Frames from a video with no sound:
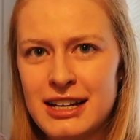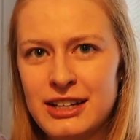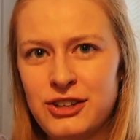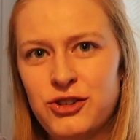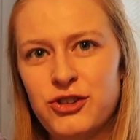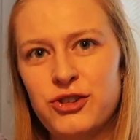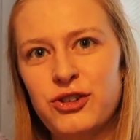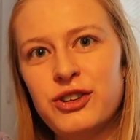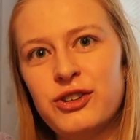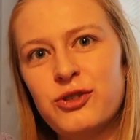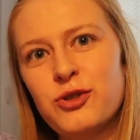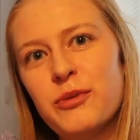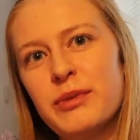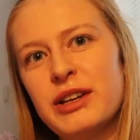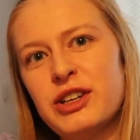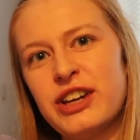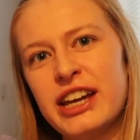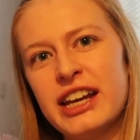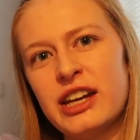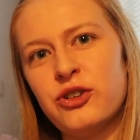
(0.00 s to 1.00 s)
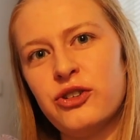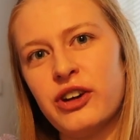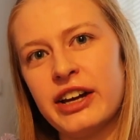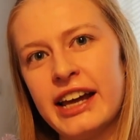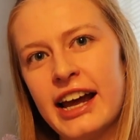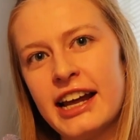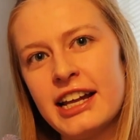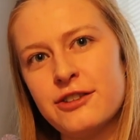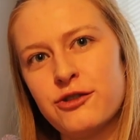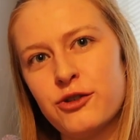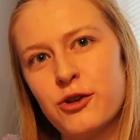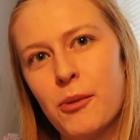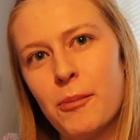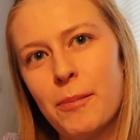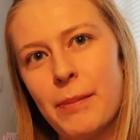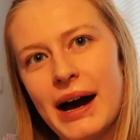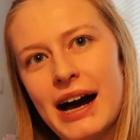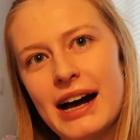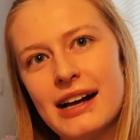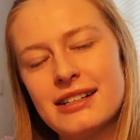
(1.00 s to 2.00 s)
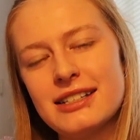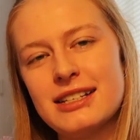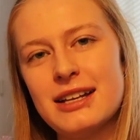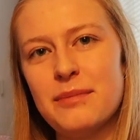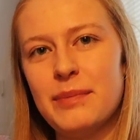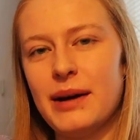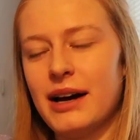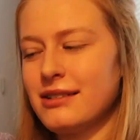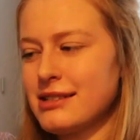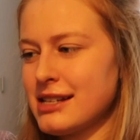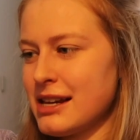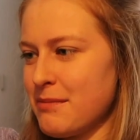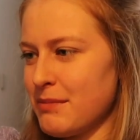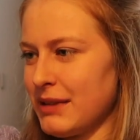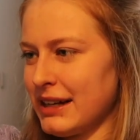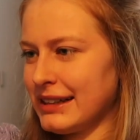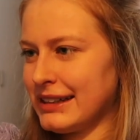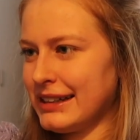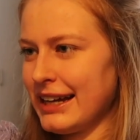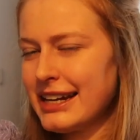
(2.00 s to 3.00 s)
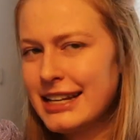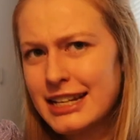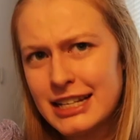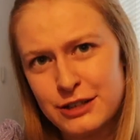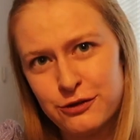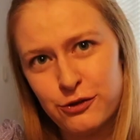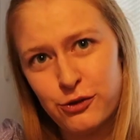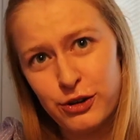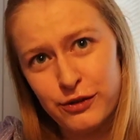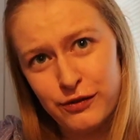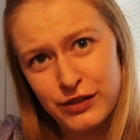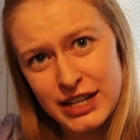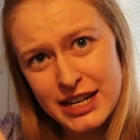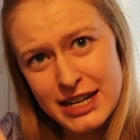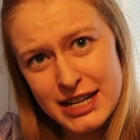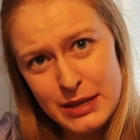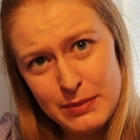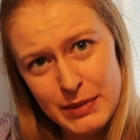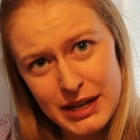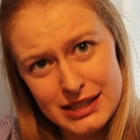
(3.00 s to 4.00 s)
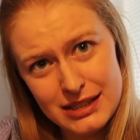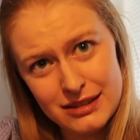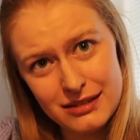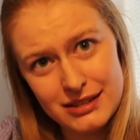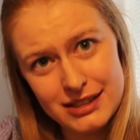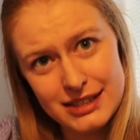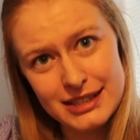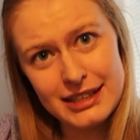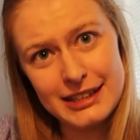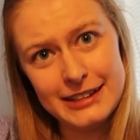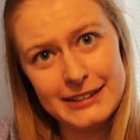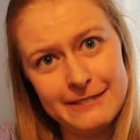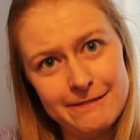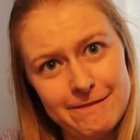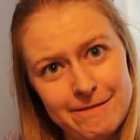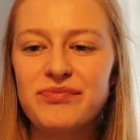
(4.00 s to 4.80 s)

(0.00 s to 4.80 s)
You know, normally getting your gains for your bicep. I was getting my gains for all of these muscles. Yeah.